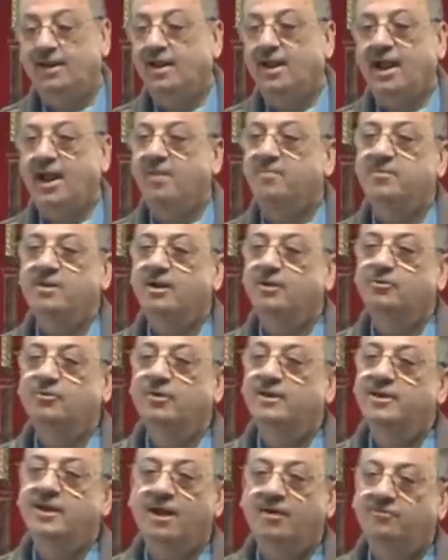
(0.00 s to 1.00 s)
I'm not
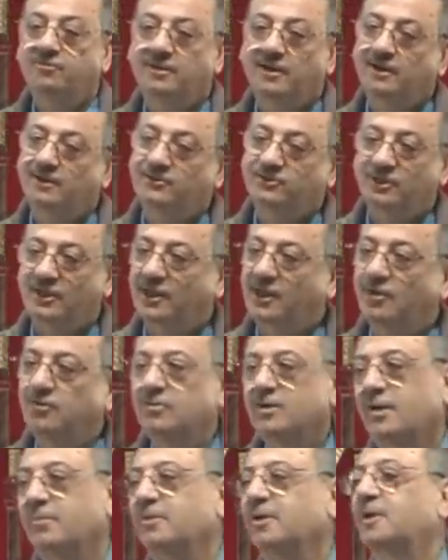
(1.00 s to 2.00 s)
going after
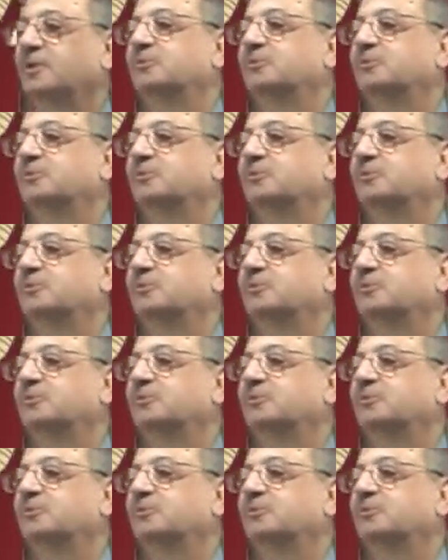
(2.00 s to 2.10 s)
shakauna because